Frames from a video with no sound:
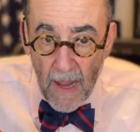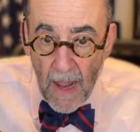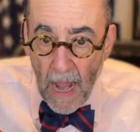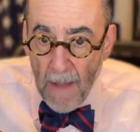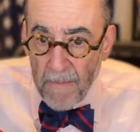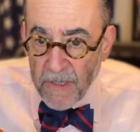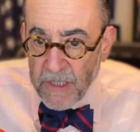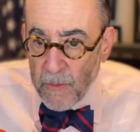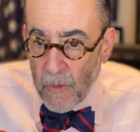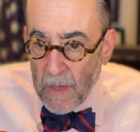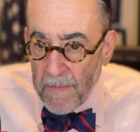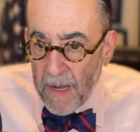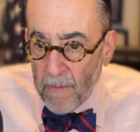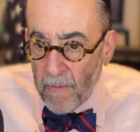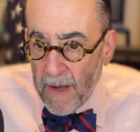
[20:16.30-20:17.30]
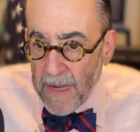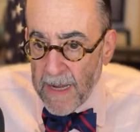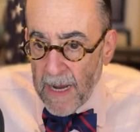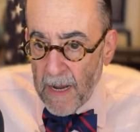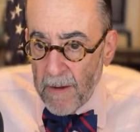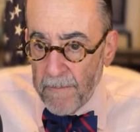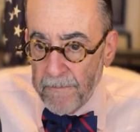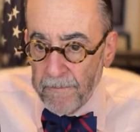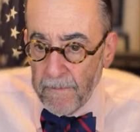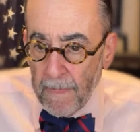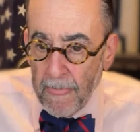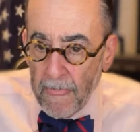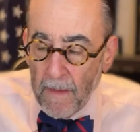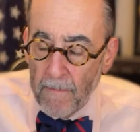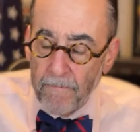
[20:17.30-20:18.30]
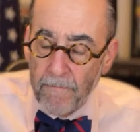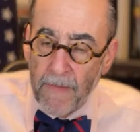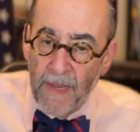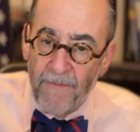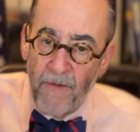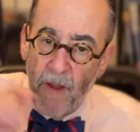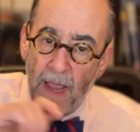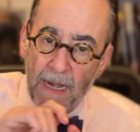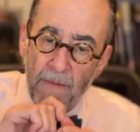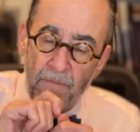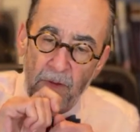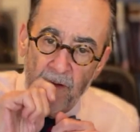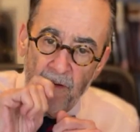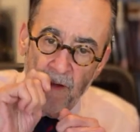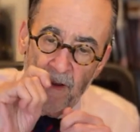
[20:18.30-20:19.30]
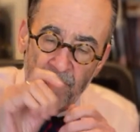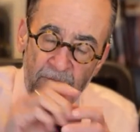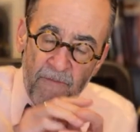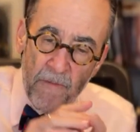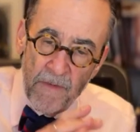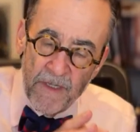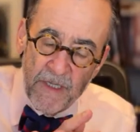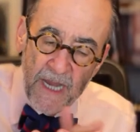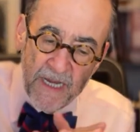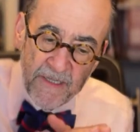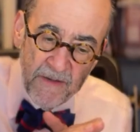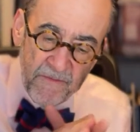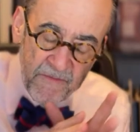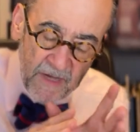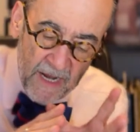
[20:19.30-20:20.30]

How much you want to bet right now? If you had a uh, from a chance of,